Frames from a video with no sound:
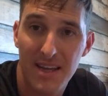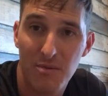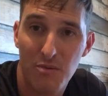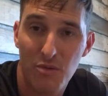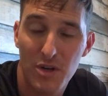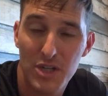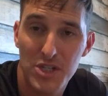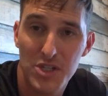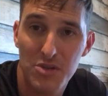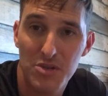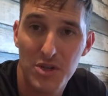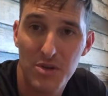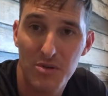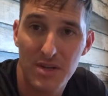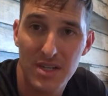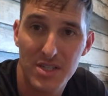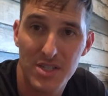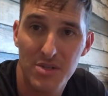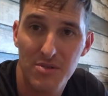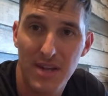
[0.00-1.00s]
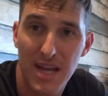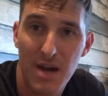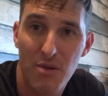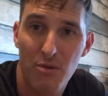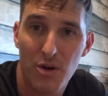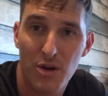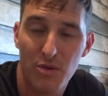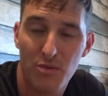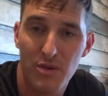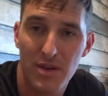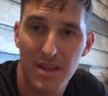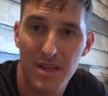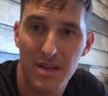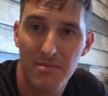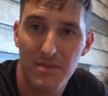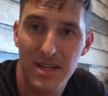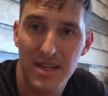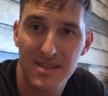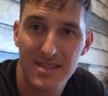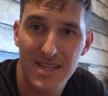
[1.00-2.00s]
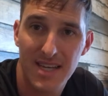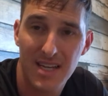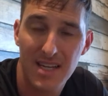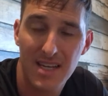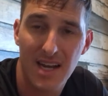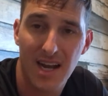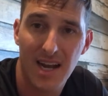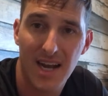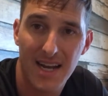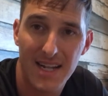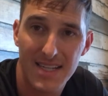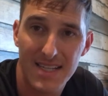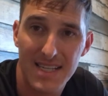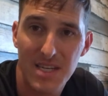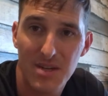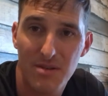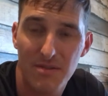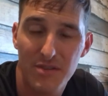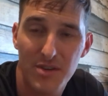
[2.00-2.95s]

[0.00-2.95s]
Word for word: And what you do is you network with them and you say, look, I got a deal.